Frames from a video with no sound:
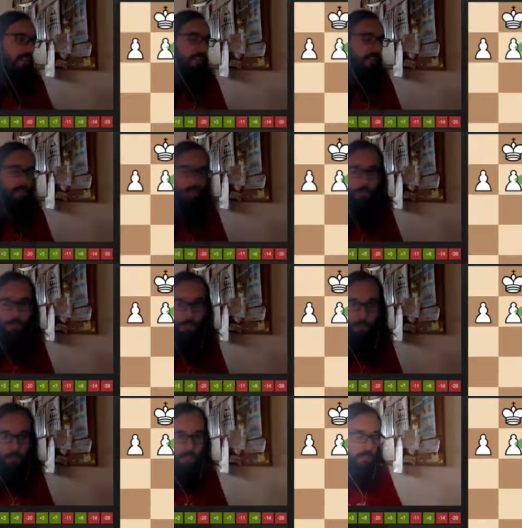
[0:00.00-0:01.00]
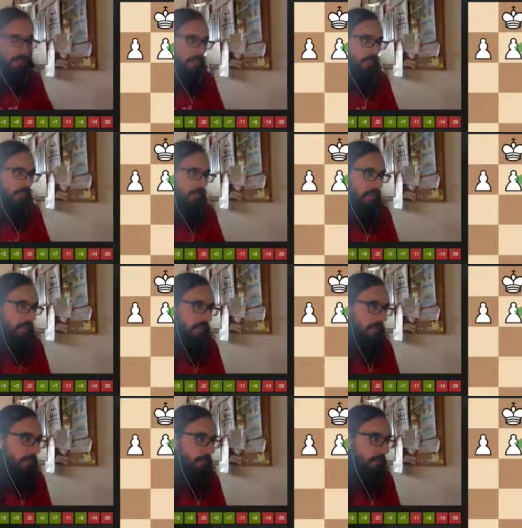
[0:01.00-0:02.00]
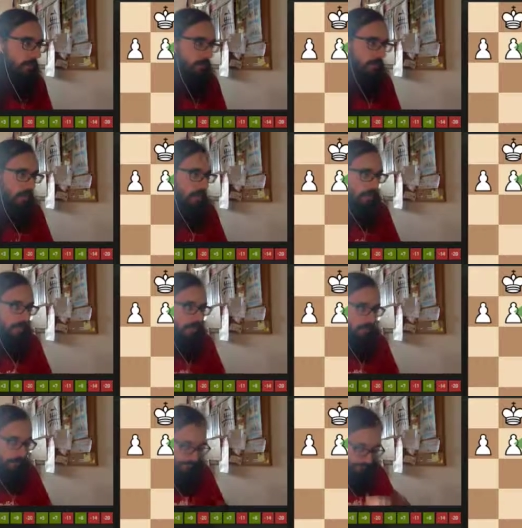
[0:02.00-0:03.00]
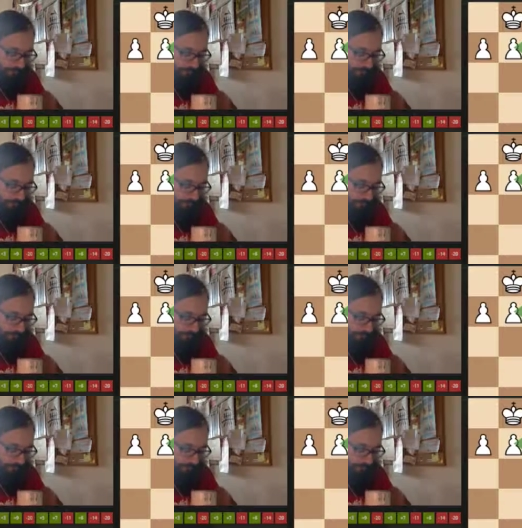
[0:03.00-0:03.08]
is a forced win. It is a forced checkmate.